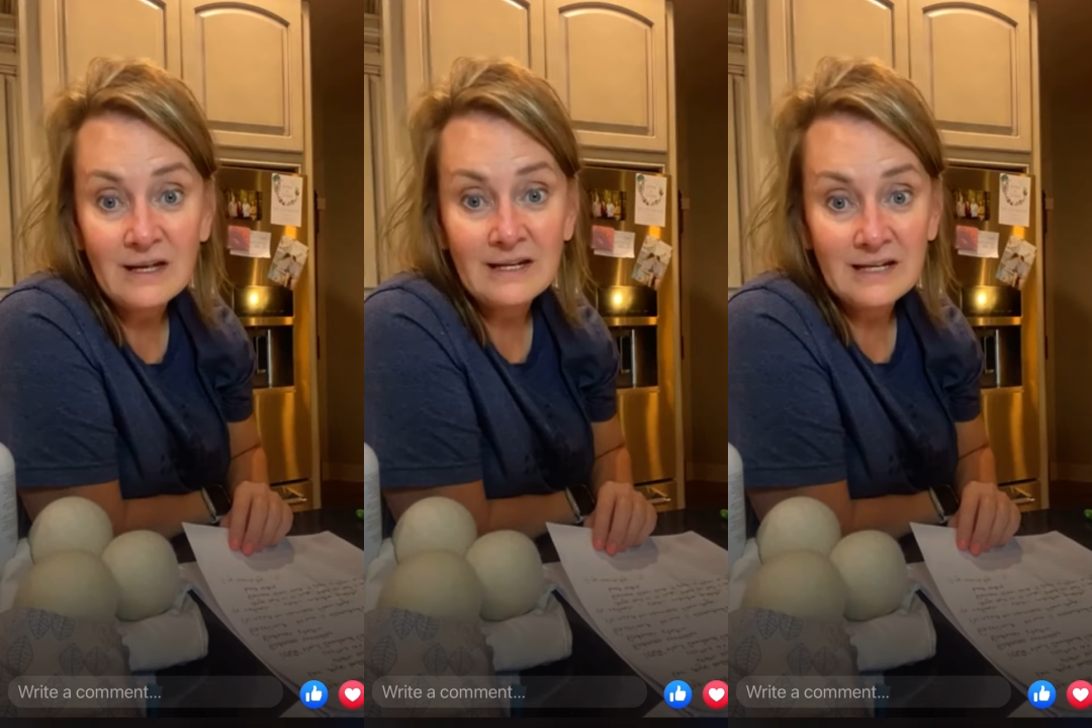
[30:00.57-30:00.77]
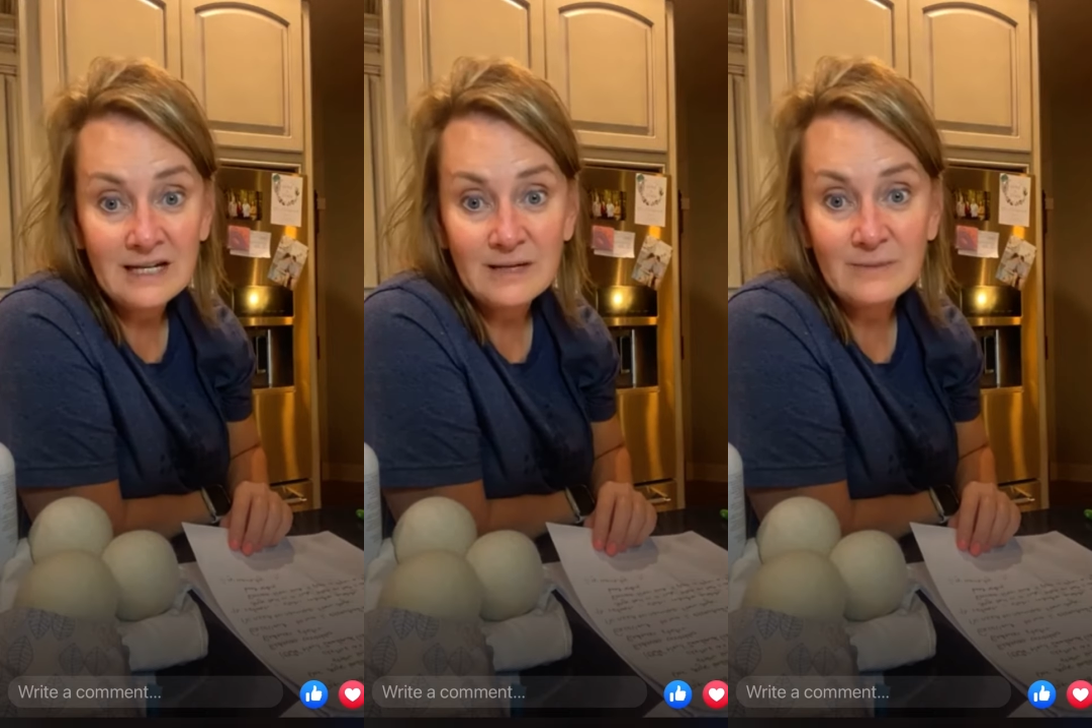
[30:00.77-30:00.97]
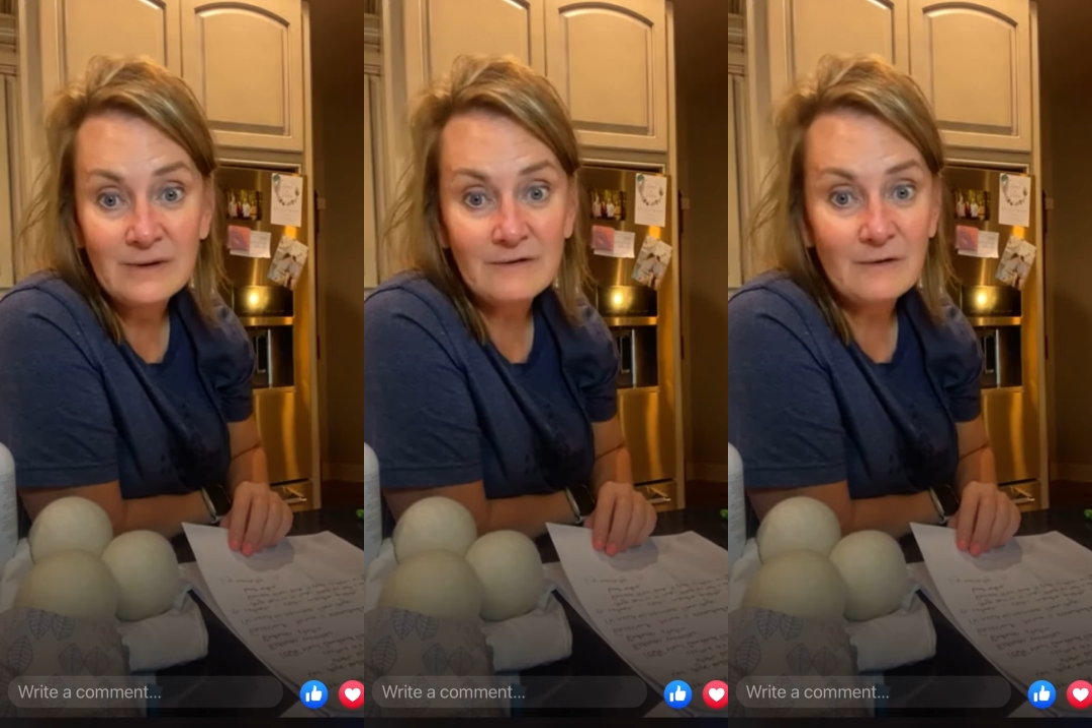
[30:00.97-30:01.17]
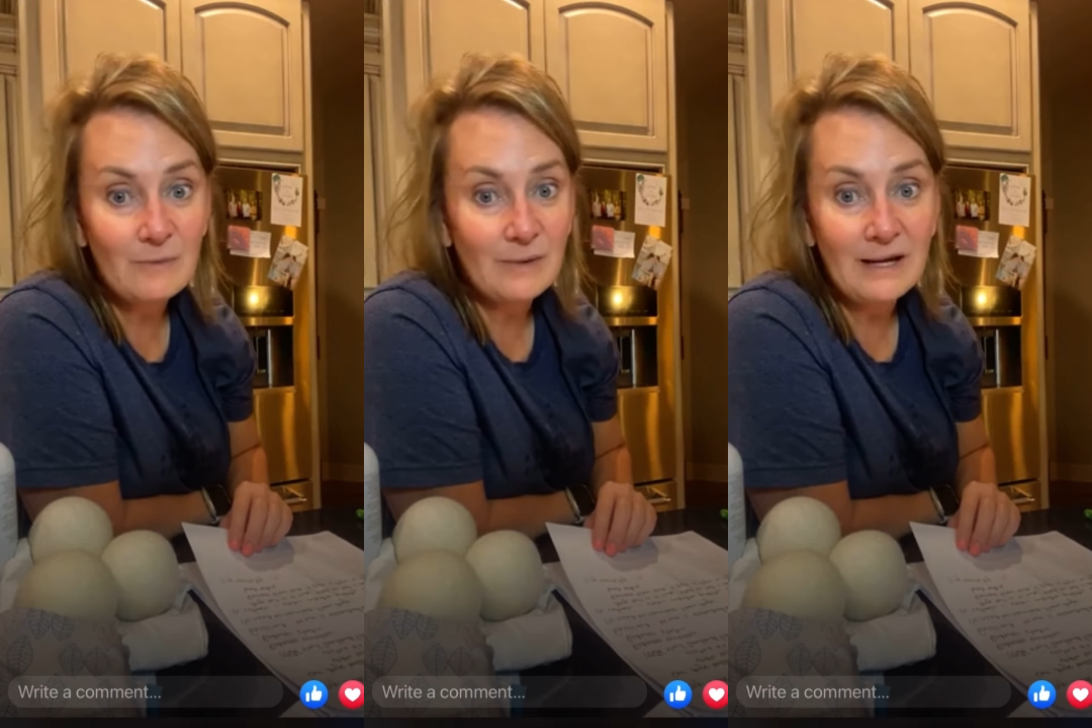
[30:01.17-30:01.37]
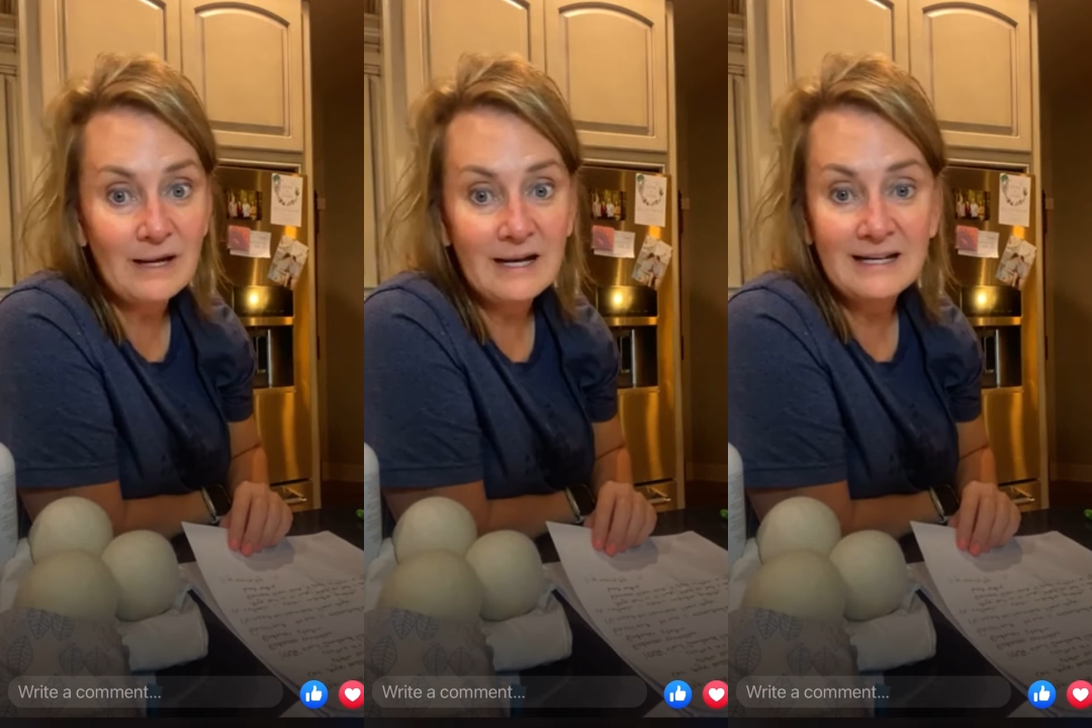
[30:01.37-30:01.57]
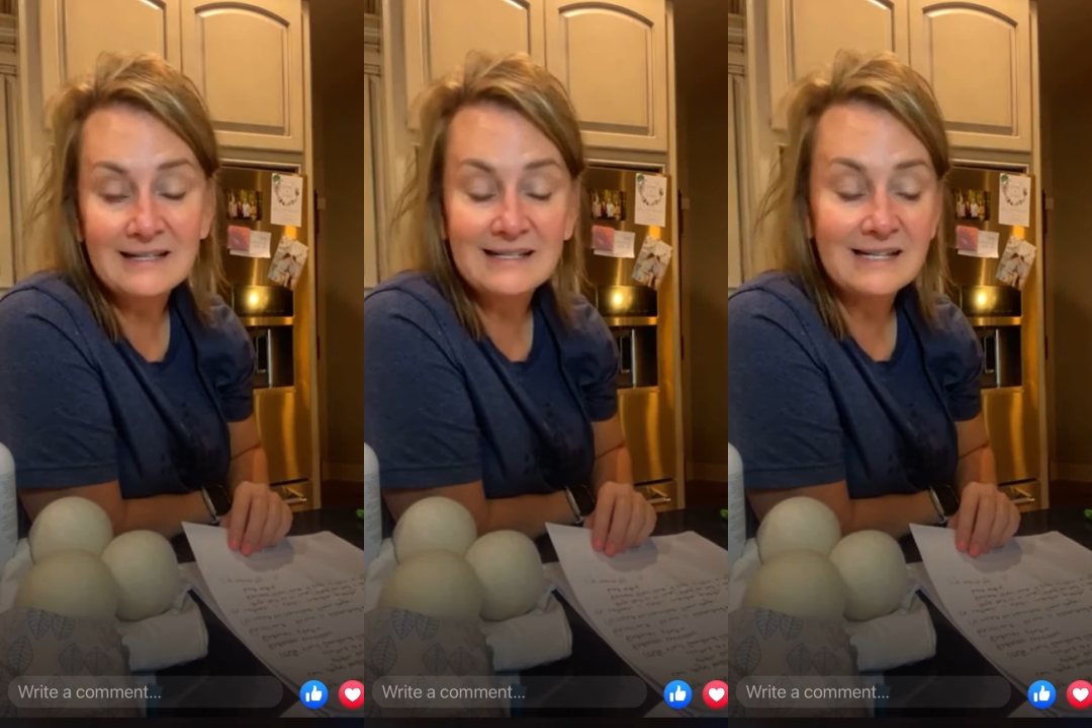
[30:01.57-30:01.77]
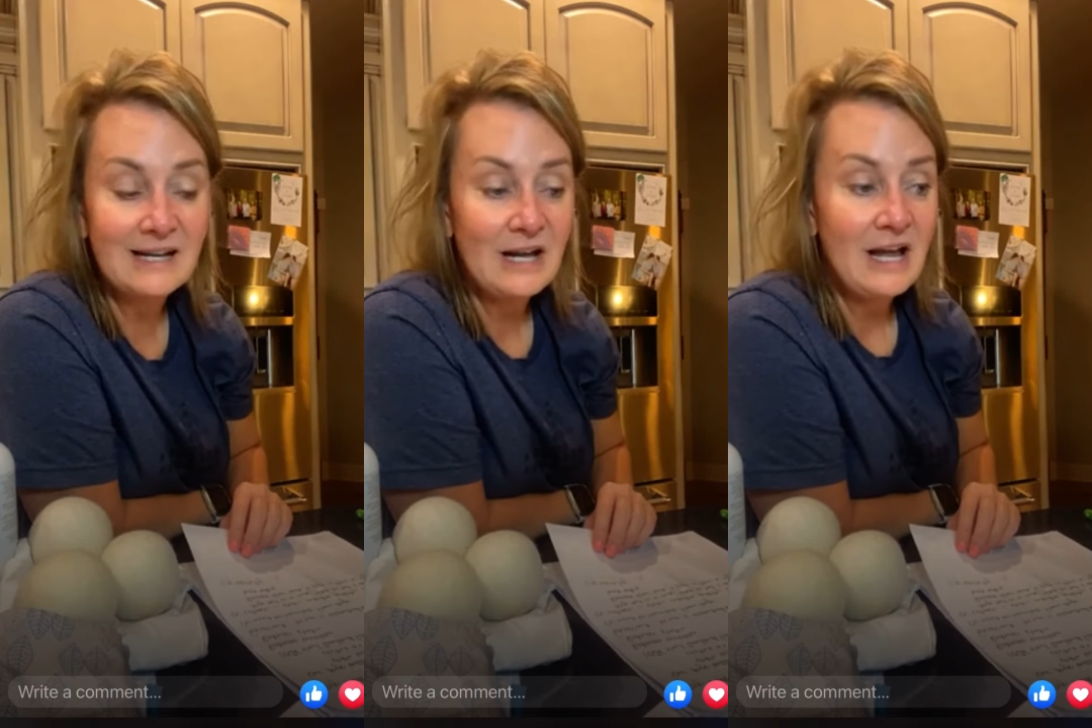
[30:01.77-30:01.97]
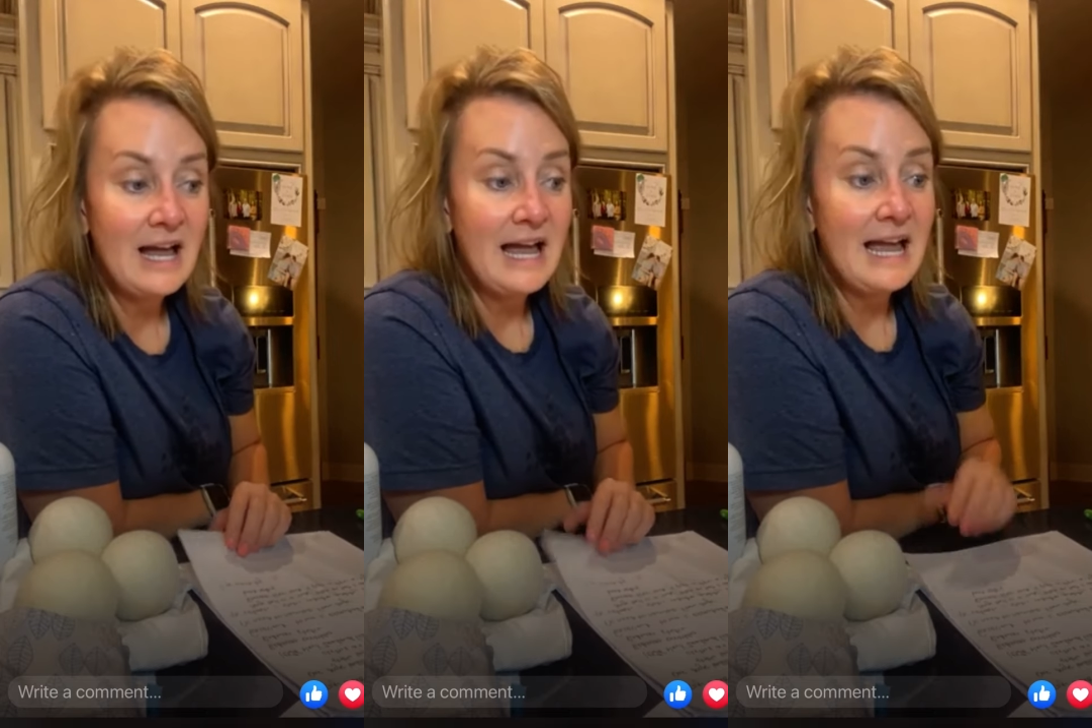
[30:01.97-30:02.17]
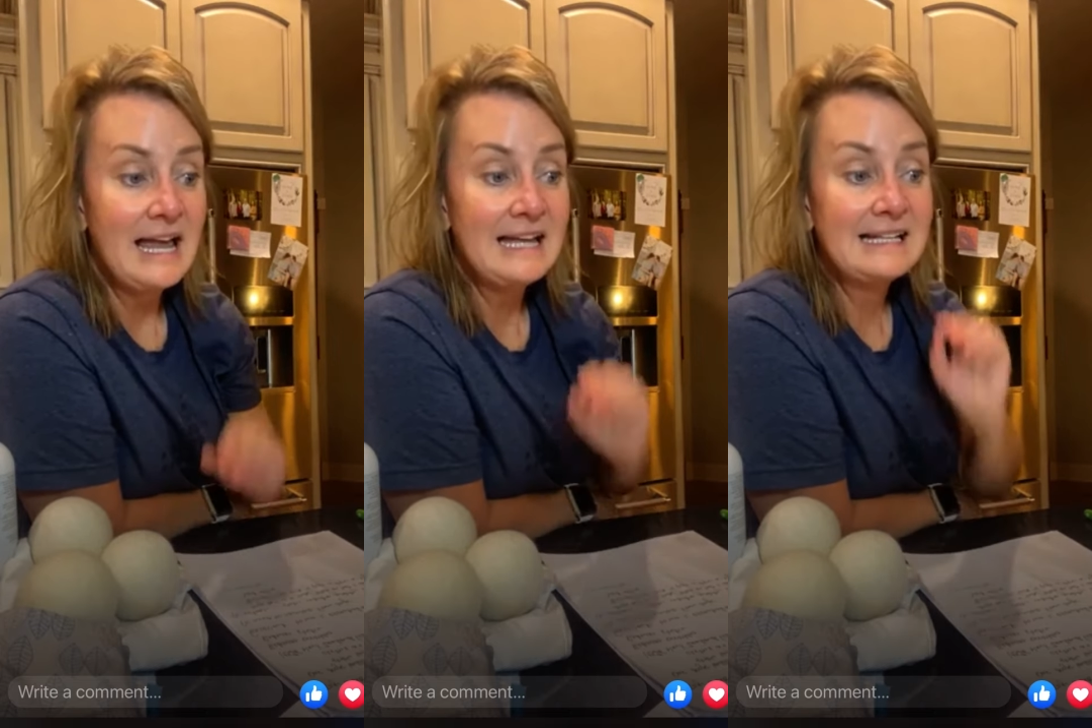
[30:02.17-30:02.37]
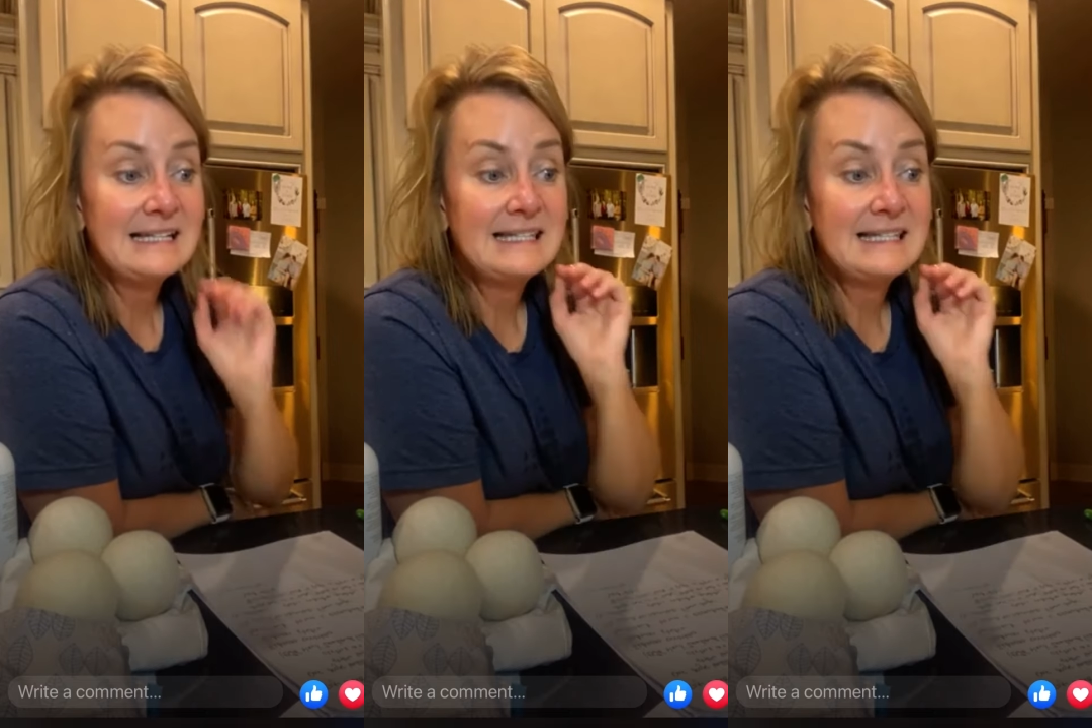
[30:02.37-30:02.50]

It's they're warranted for